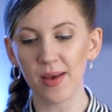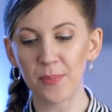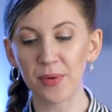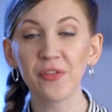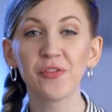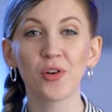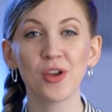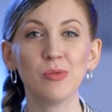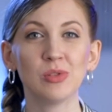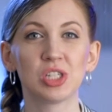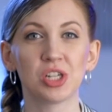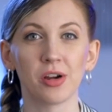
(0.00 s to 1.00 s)
Before you
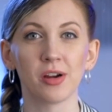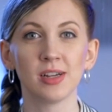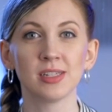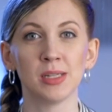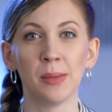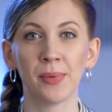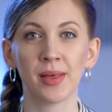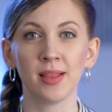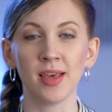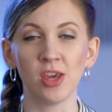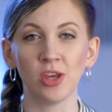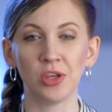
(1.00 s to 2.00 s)
start,
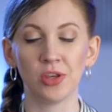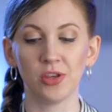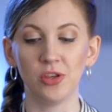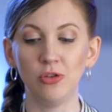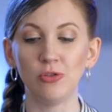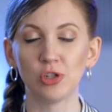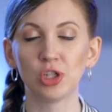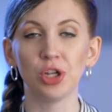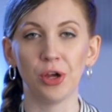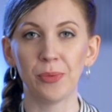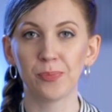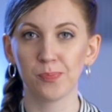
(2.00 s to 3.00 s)
typically you
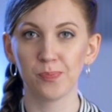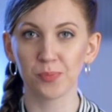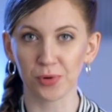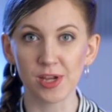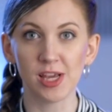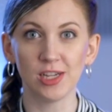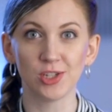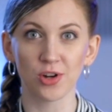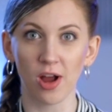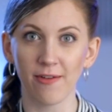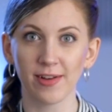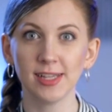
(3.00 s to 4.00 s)
should preheat your
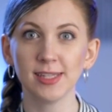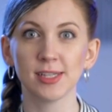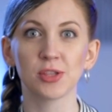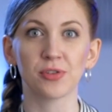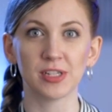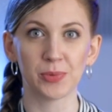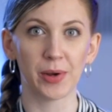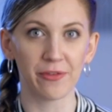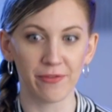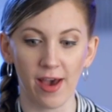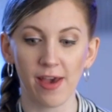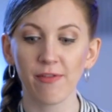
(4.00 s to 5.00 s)
oven to
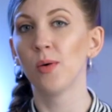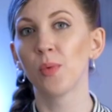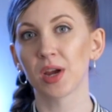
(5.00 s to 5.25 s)
325.